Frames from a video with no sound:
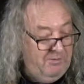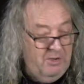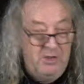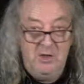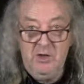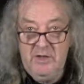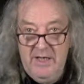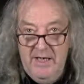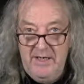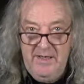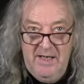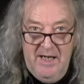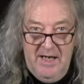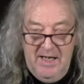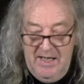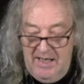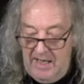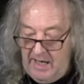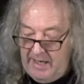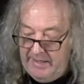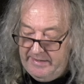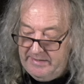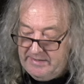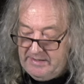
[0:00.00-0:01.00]
a look in there
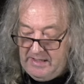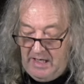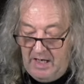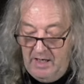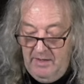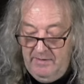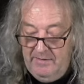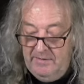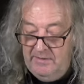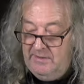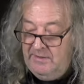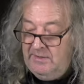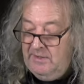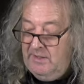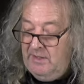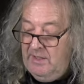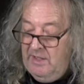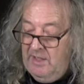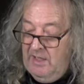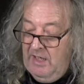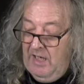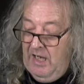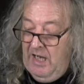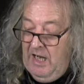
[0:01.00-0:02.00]
later.
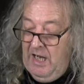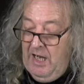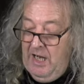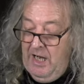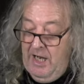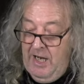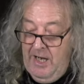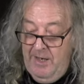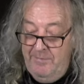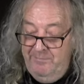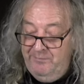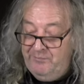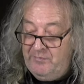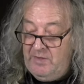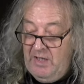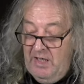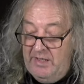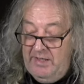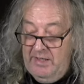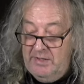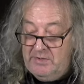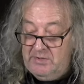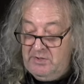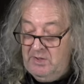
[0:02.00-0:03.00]
Um,
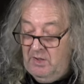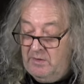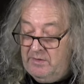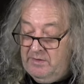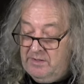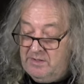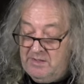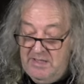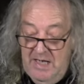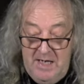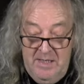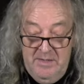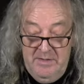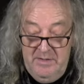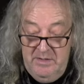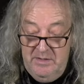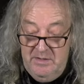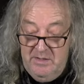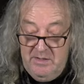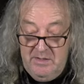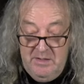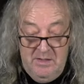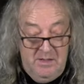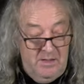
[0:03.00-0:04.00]
and it's got the
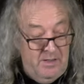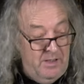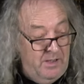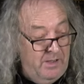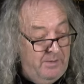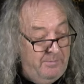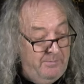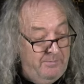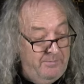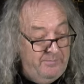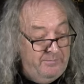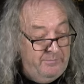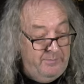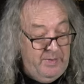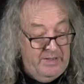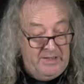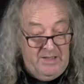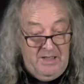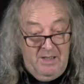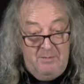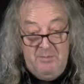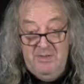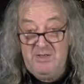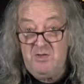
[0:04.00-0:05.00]
standard um,
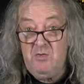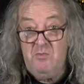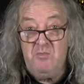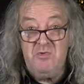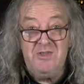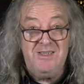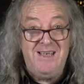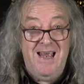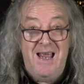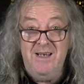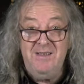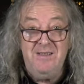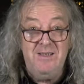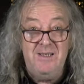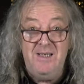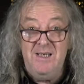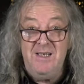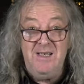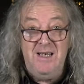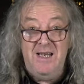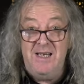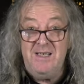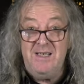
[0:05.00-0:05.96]
pickup. It's all standard, isn't it?